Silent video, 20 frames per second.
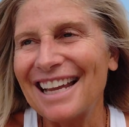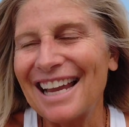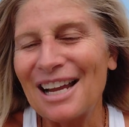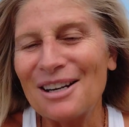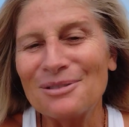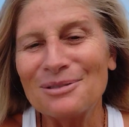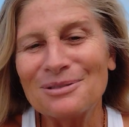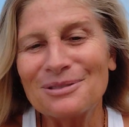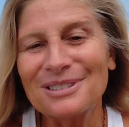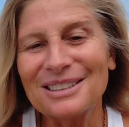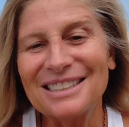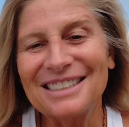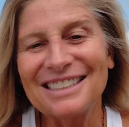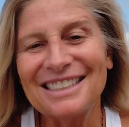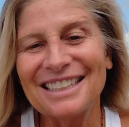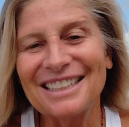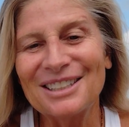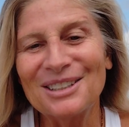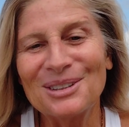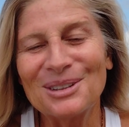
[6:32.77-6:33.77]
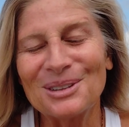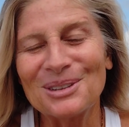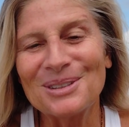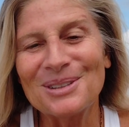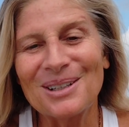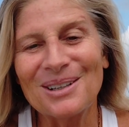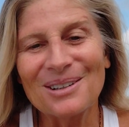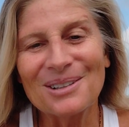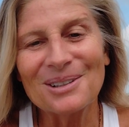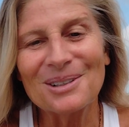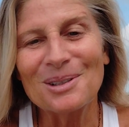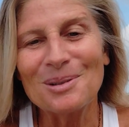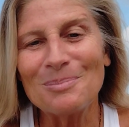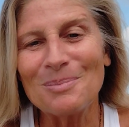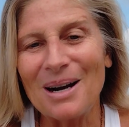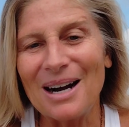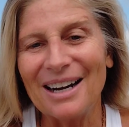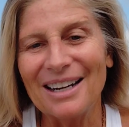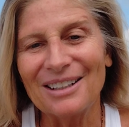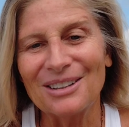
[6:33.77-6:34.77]
every single nautical
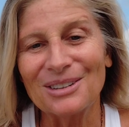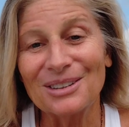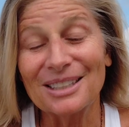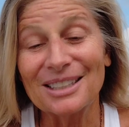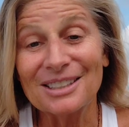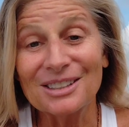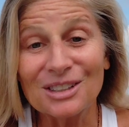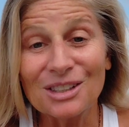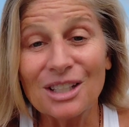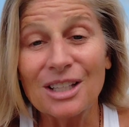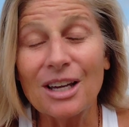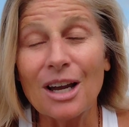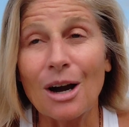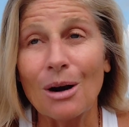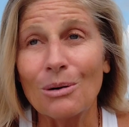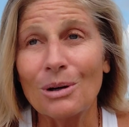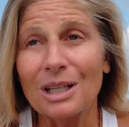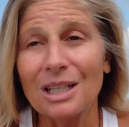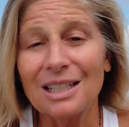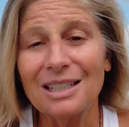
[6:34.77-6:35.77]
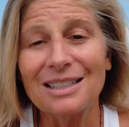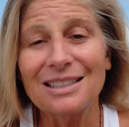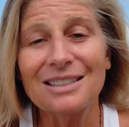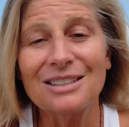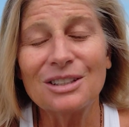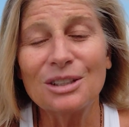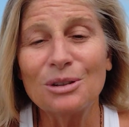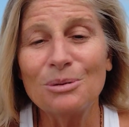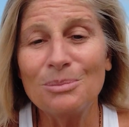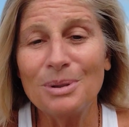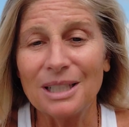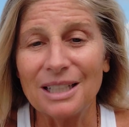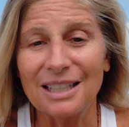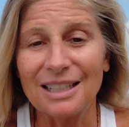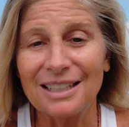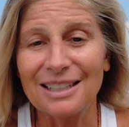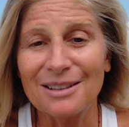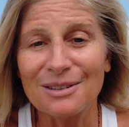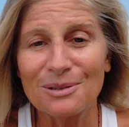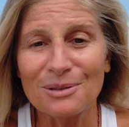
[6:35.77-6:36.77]
mile is going to
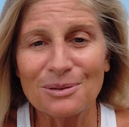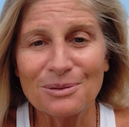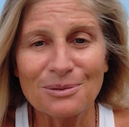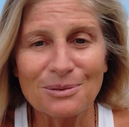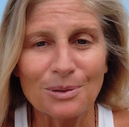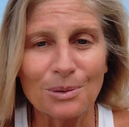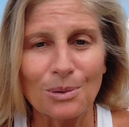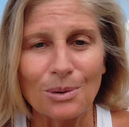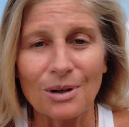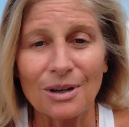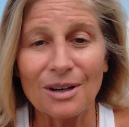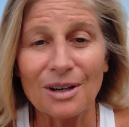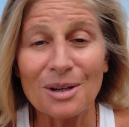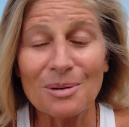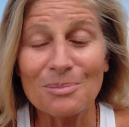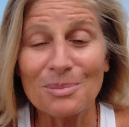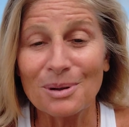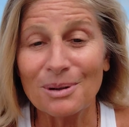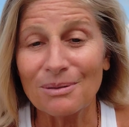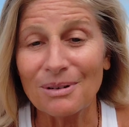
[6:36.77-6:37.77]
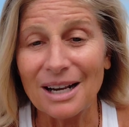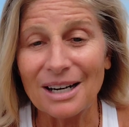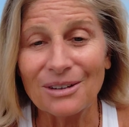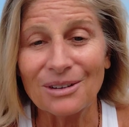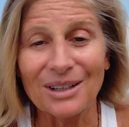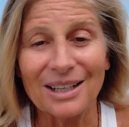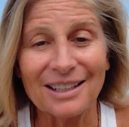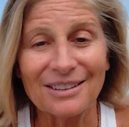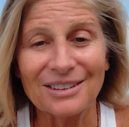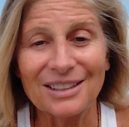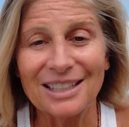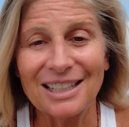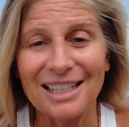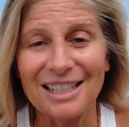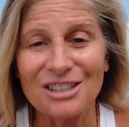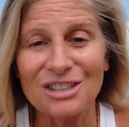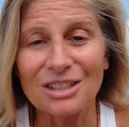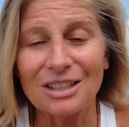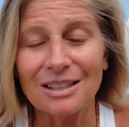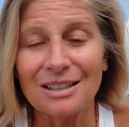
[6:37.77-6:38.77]
be for parental
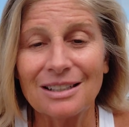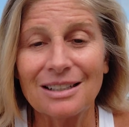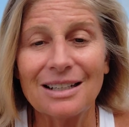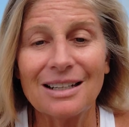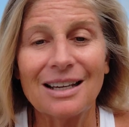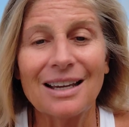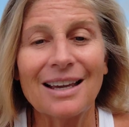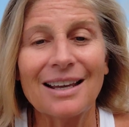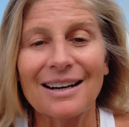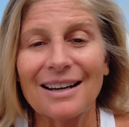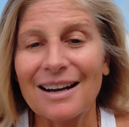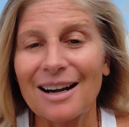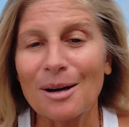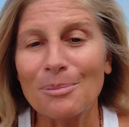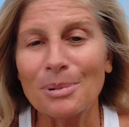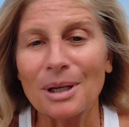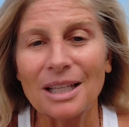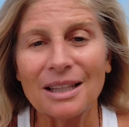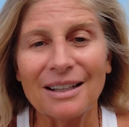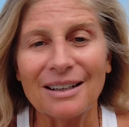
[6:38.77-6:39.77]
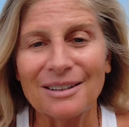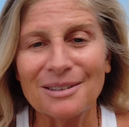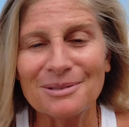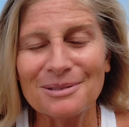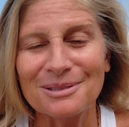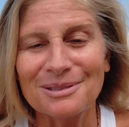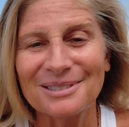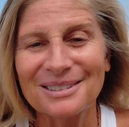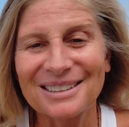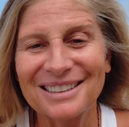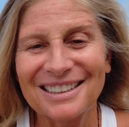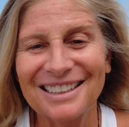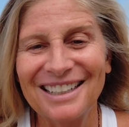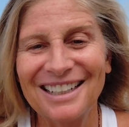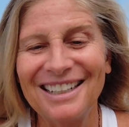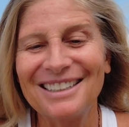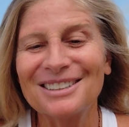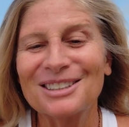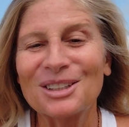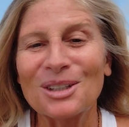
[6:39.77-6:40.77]
alienation and agape love.
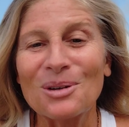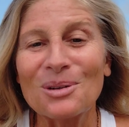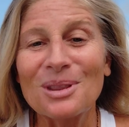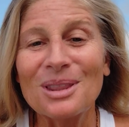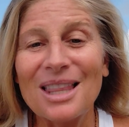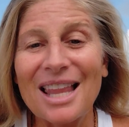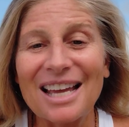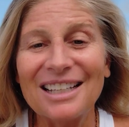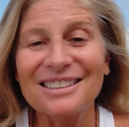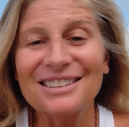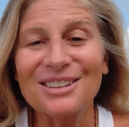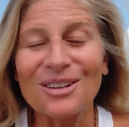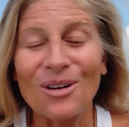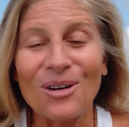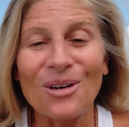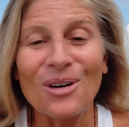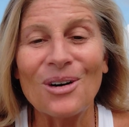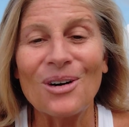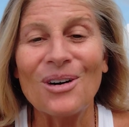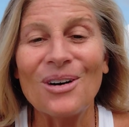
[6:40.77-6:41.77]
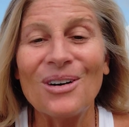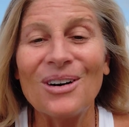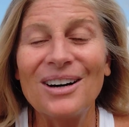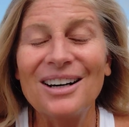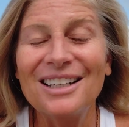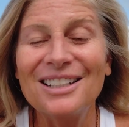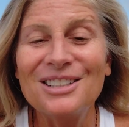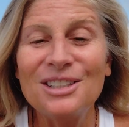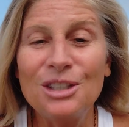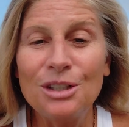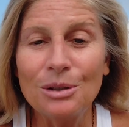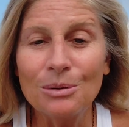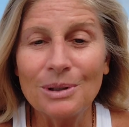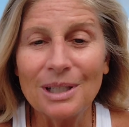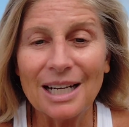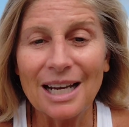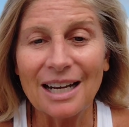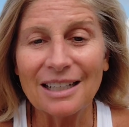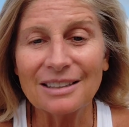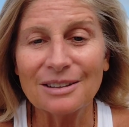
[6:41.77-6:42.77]
So let's all do
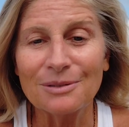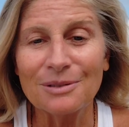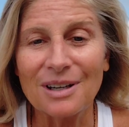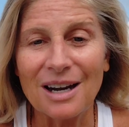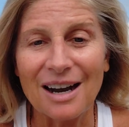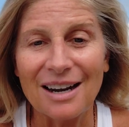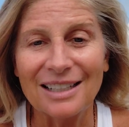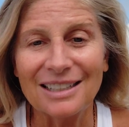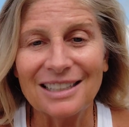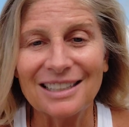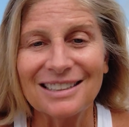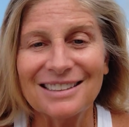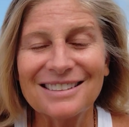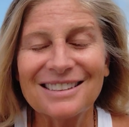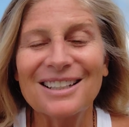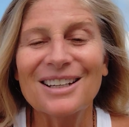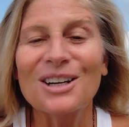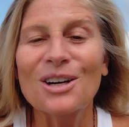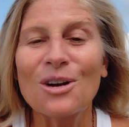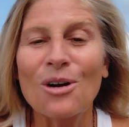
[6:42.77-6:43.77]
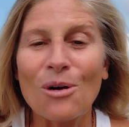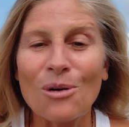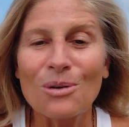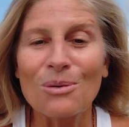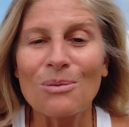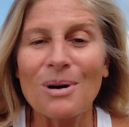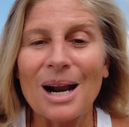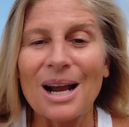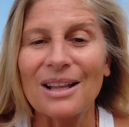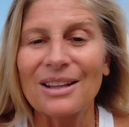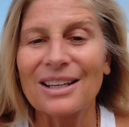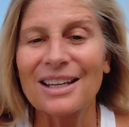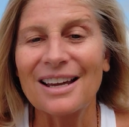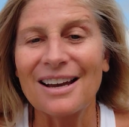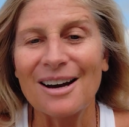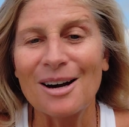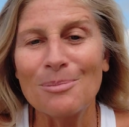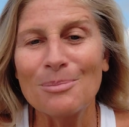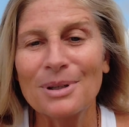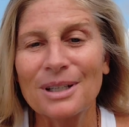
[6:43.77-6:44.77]
an act of kindness, go to Rally
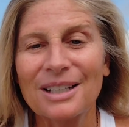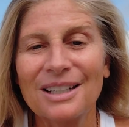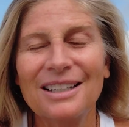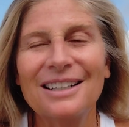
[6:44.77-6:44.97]
Up,